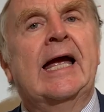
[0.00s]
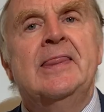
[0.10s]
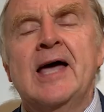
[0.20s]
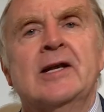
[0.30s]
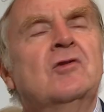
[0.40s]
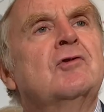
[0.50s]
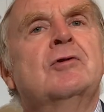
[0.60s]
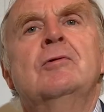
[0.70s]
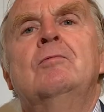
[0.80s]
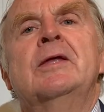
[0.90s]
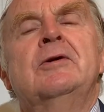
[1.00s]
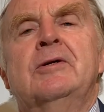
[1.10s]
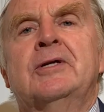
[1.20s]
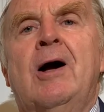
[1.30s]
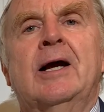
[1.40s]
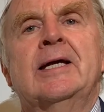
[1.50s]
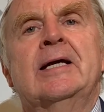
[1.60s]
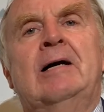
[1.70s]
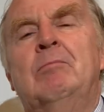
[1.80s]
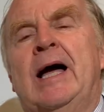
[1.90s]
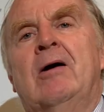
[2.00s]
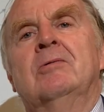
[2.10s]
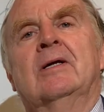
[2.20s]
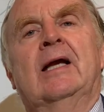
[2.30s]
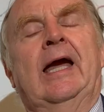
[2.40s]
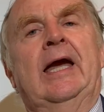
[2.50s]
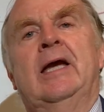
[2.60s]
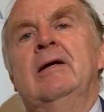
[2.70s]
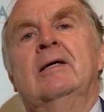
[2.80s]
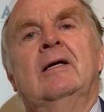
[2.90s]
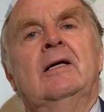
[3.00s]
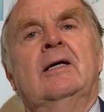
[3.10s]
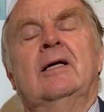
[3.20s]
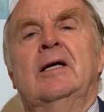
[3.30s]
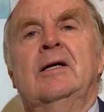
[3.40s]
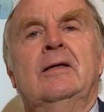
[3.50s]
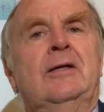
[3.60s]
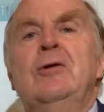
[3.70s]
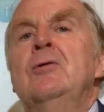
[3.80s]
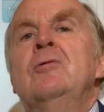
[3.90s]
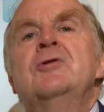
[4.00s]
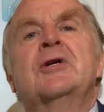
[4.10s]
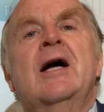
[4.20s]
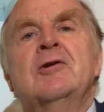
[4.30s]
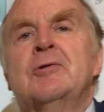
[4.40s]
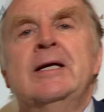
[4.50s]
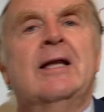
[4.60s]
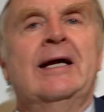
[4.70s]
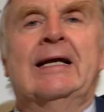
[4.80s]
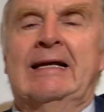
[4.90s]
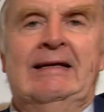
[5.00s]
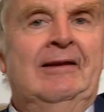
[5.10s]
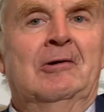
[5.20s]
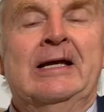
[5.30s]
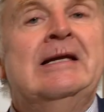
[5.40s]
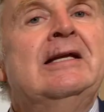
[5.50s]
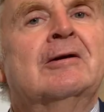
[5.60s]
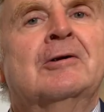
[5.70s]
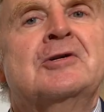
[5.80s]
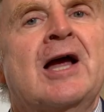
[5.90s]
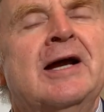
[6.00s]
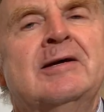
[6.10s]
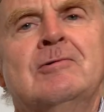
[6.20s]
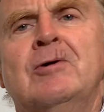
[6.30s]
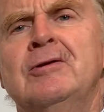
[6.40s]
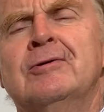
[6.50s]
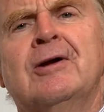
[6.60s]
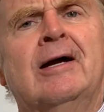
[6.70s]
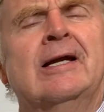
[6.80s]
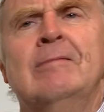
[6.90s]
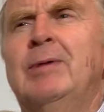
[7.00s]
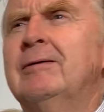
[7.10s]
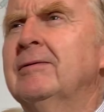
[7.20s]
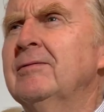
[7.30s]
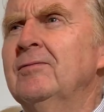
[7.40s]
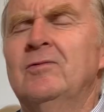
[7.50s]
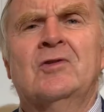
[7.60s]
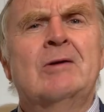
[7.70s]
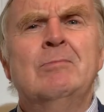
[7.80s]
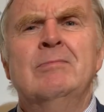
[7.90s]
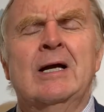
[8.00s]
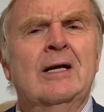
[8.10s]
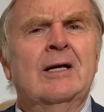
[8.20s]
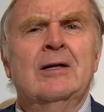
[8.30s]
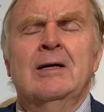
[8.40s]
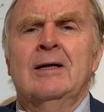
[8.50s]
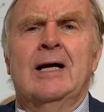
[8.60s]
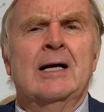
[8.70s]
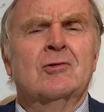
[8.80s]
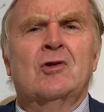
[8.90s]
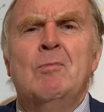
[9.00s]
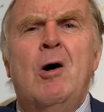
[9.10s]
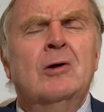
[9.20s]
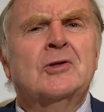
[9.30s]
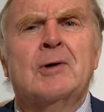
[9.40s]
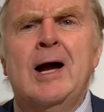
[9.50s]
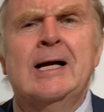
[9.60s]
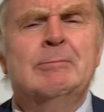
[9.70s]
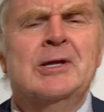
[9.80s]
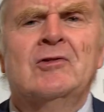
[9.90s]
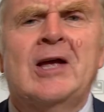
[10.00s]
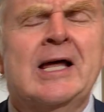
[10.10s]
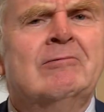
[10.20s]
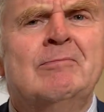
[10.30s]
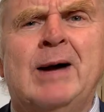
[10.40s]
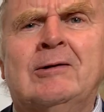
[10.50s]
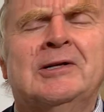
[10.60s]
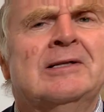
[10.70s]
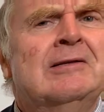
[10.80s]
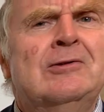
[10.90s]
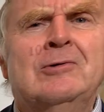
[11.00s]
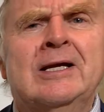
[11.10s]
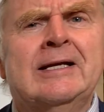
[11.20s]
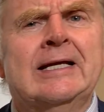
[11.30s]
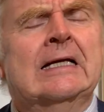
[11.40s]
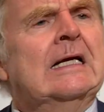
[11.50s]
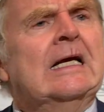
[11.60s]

that is true whether you're talking about a huge country like India or China, or whether you're talking about some small tribe on the side of a mountain in New Guinea.